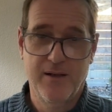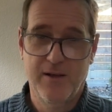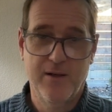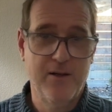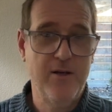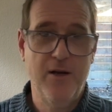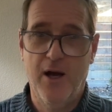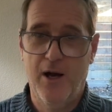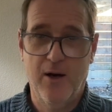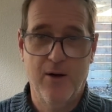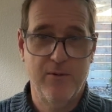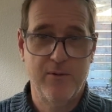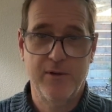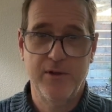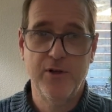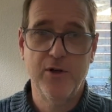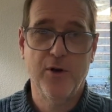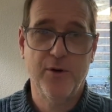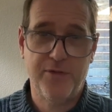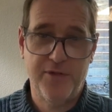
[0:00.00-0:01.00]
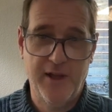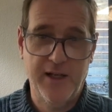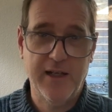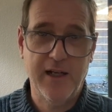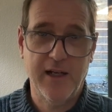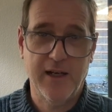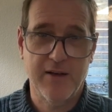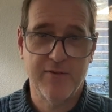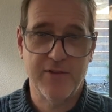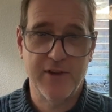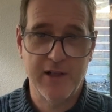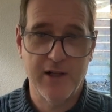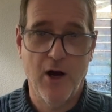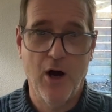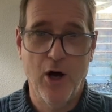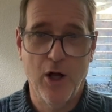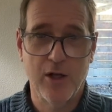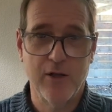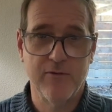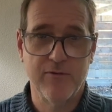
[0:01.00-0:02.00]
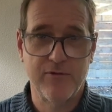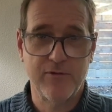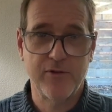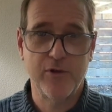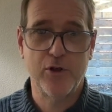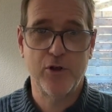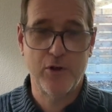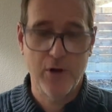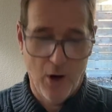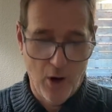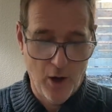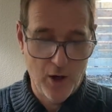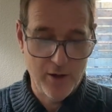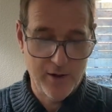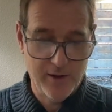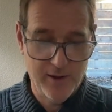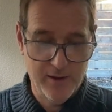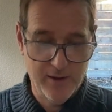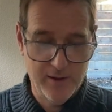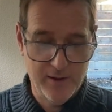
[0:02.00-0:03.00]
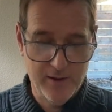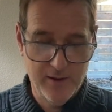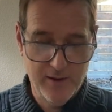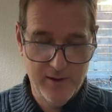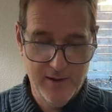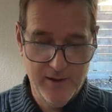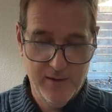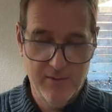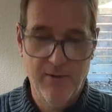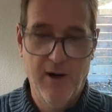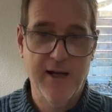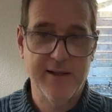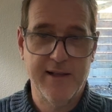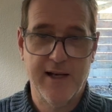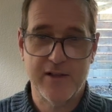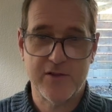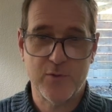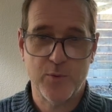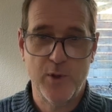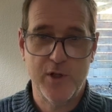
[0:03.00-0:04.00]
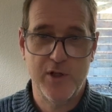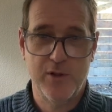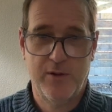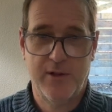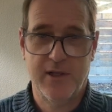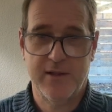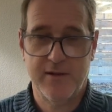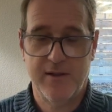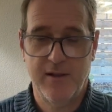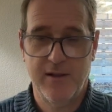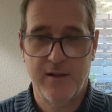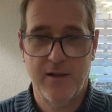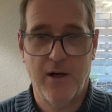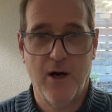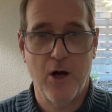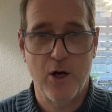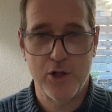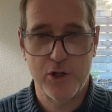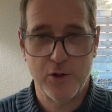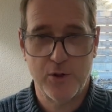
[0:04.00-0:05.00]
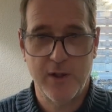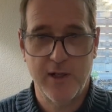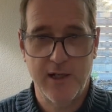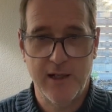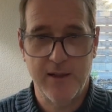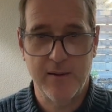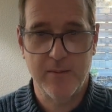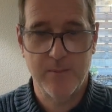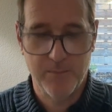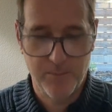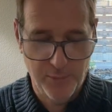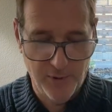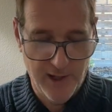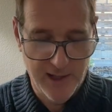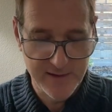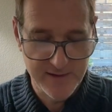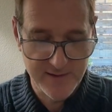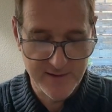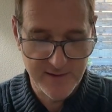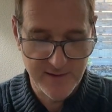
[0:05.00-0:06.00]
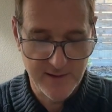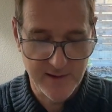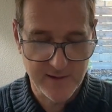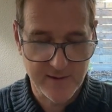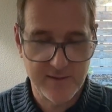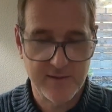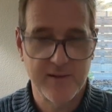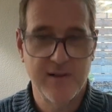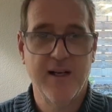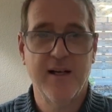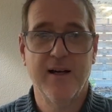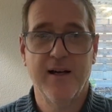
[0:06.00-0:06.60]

No, you're thinking of the Olive Garden, right? That's where you get the all-you-can-eat breadsticks.